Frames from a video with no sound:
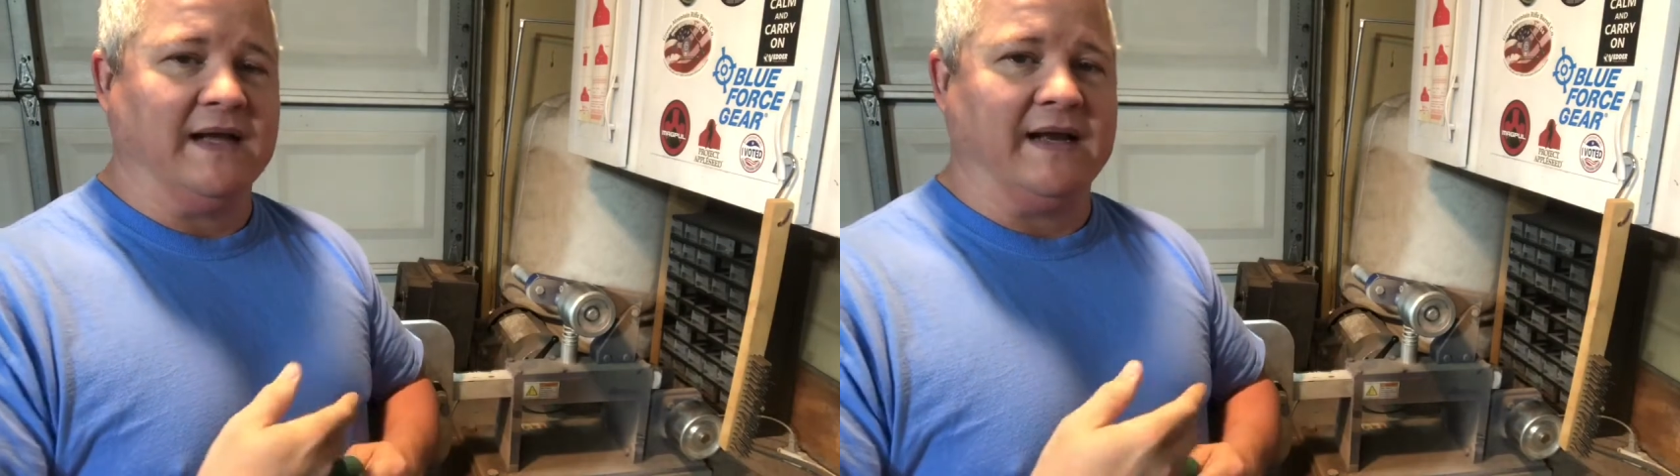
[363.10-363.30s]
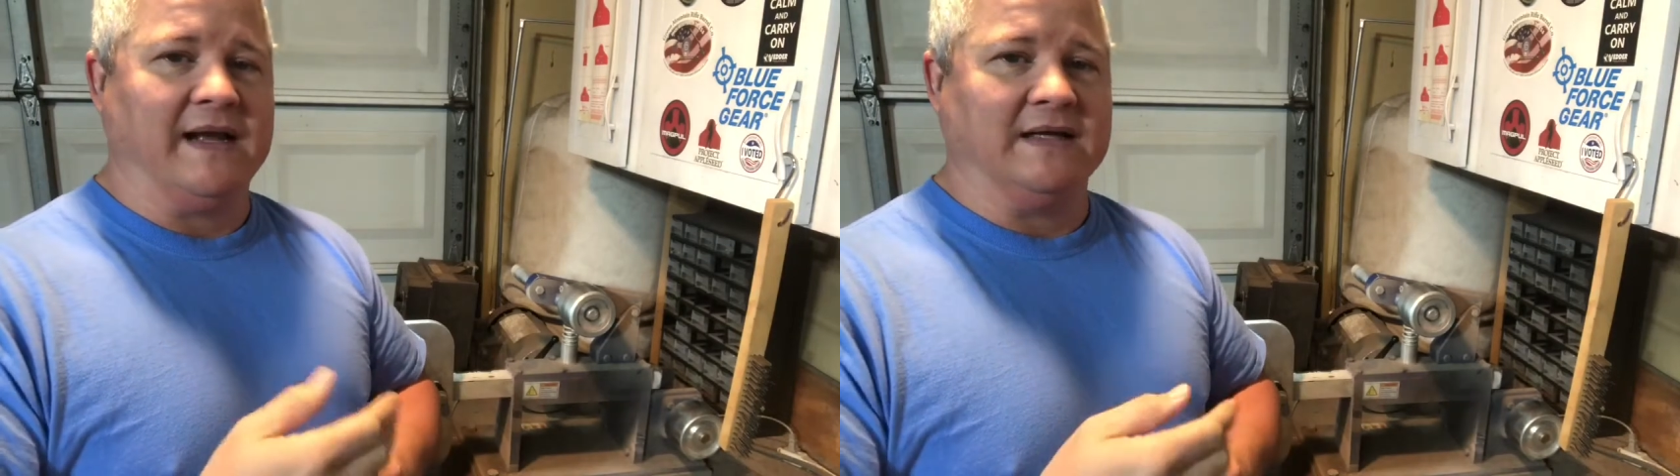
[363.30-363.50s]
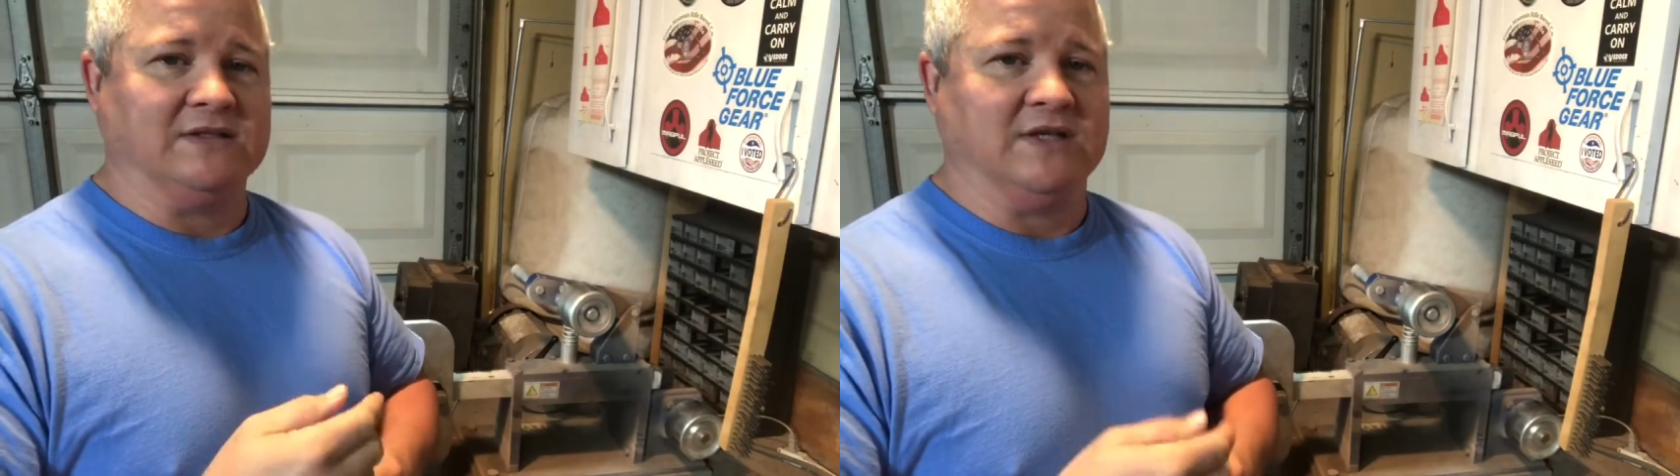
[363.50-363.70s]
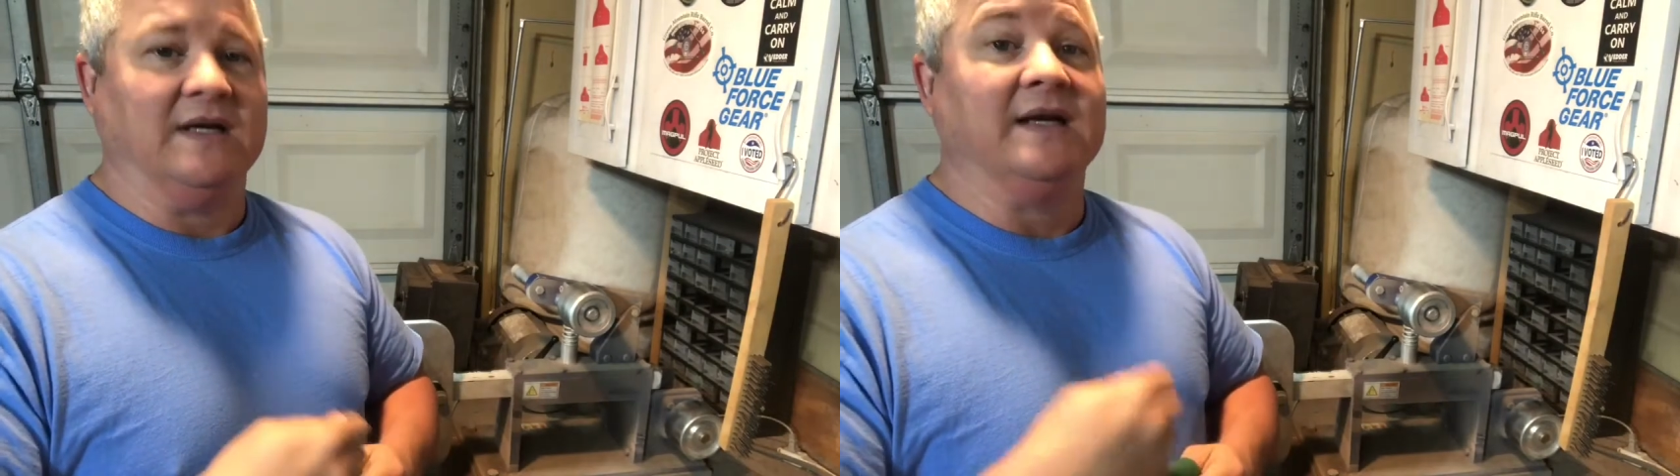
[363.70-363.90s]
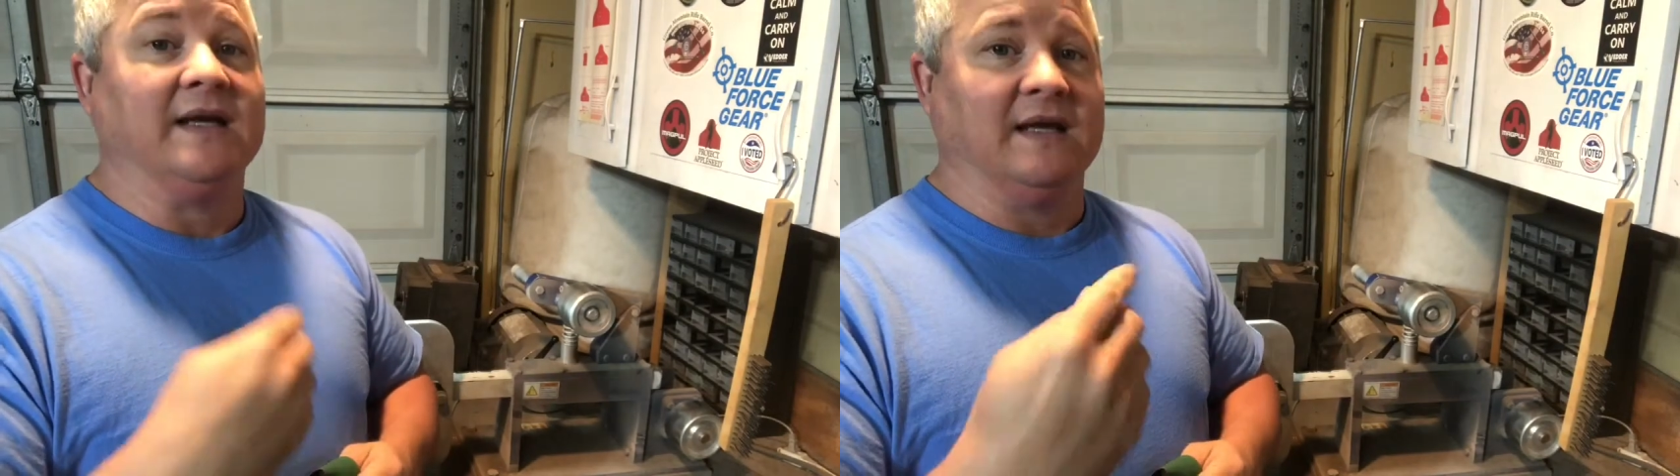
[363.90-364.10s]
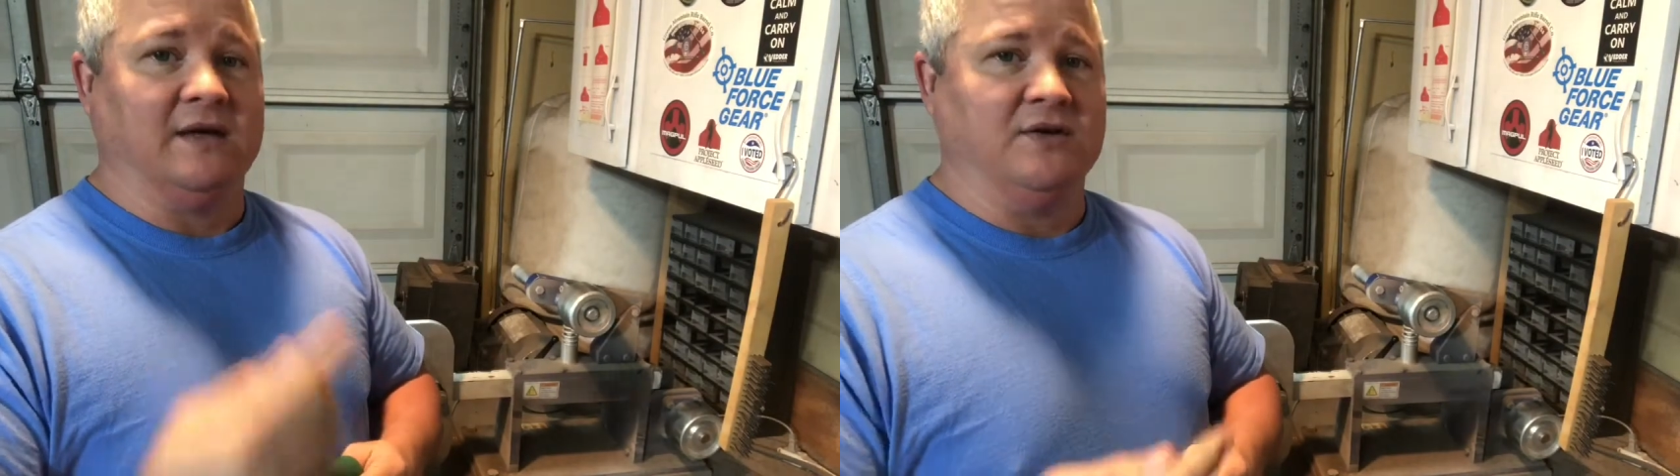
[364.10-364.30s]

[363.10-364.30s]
that edge, get a